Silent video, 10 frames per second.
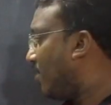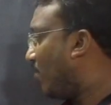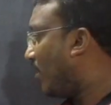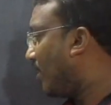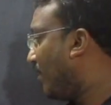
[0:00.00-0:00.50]

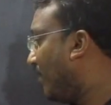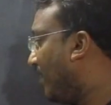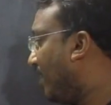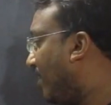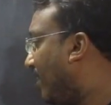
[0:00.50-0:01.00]
What do you
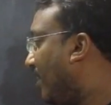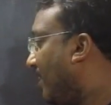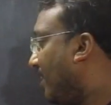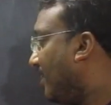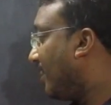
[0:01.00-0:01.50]
hear?
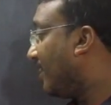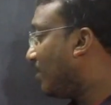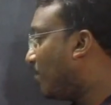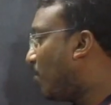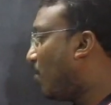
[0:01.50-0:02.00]
In
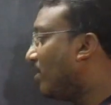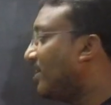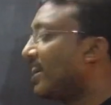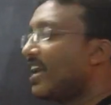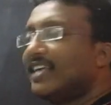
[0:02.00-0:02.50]
both
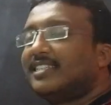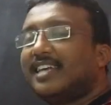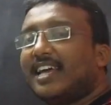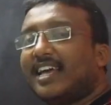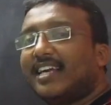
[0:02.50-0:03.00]
the
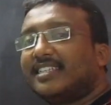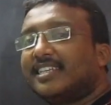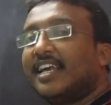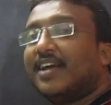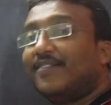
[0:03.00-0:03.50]

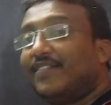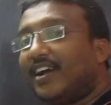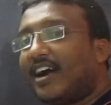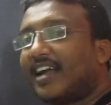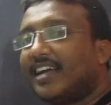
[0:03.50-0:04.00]
cases we
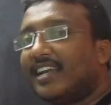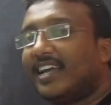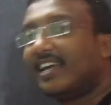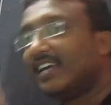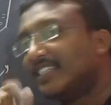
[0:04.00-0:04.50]
are
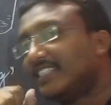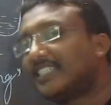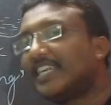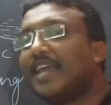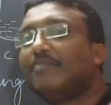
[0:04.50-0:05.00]
getting
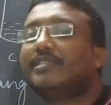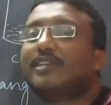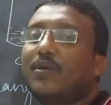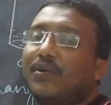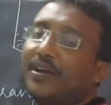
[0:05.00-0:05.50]
same
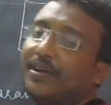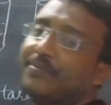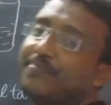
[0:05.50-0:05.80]
sound.